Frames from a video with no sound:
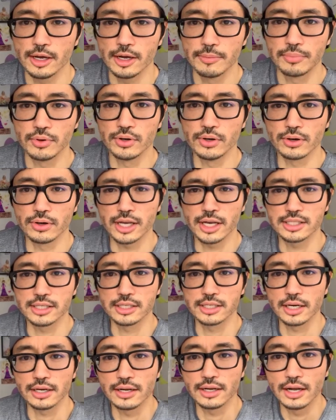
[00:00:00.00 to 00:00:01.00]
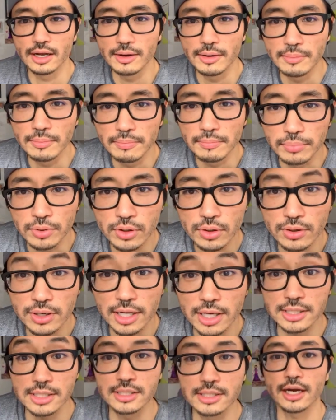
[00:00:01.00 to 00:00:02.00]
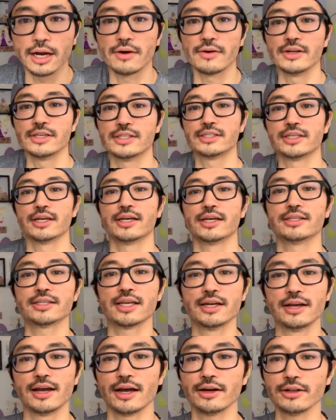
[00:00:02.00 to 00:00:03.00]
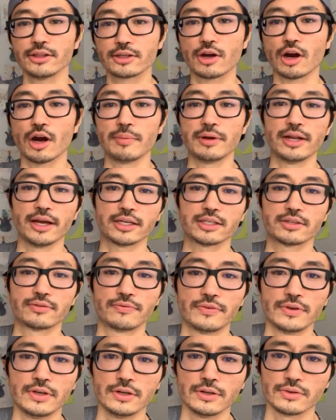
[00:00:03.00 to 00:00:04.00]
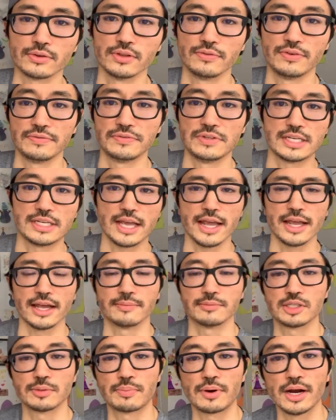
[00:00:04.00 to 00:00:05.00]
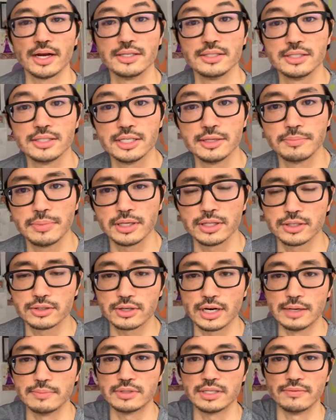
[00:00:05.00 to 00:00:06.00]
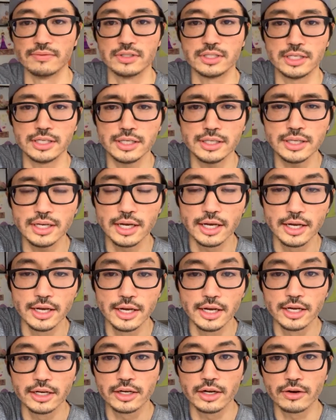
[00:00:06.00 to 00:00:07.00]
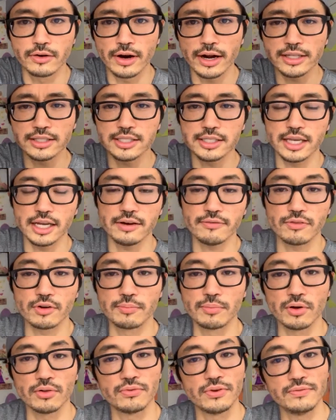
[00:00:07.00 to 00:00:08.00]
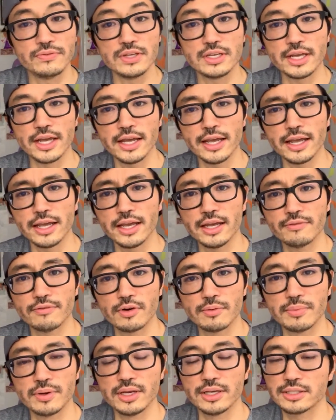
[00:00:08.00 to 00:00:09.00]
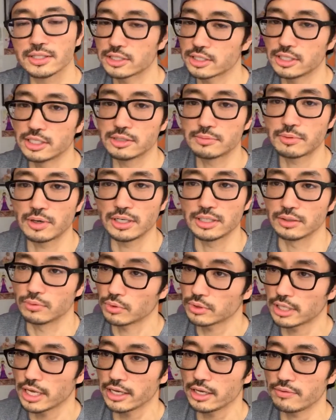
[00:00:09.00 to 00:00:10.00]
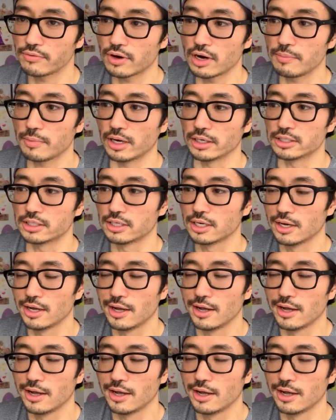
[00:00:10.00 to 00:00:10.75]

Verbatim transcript: Bruno Casatari says, how did the Carbonex feel through the 50K? I'm surprised you didn't pick the Triumph 17. Congrats again for both 50K and for being such an inspiration. Well, thank you very much.